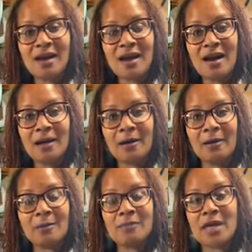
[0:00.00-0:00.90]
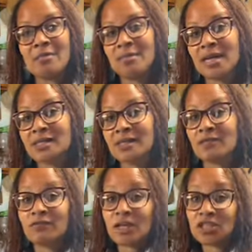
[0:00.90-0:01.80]
that makes it
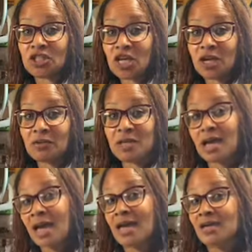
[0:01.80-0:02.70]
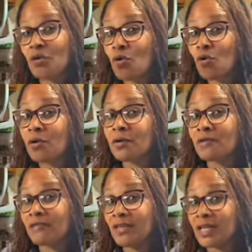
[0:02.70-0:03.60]
vegetarian and or
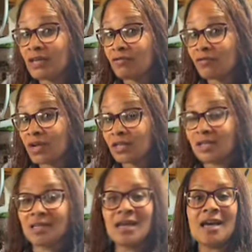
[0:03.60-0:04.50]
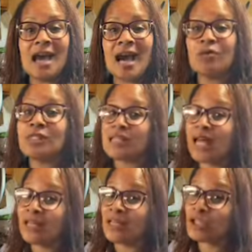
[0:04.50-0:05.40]
vegan friendly outside
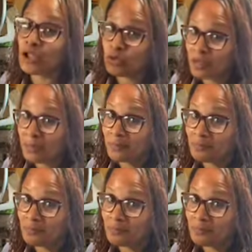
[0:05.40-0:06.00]
of the shrimp.